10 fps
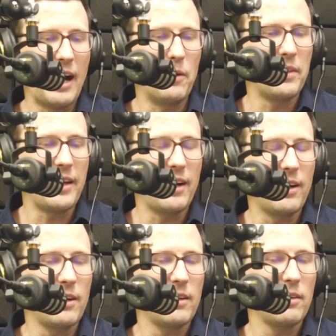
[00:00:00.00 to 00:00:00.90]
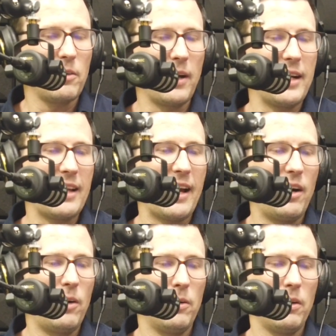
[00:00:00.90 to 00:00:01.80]
out there right
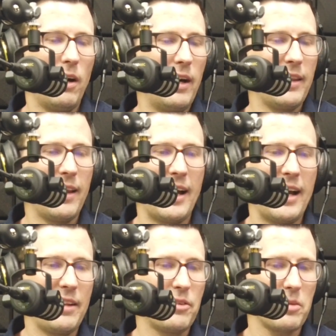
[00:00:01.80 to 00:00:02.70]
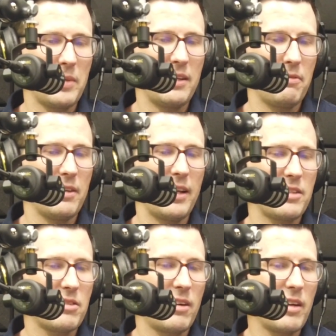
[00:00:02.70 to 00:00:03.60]
now online. There's so many different
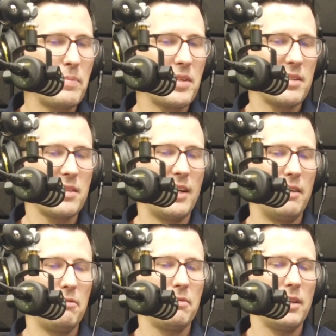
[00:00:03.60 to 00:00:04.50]
like startups and stuff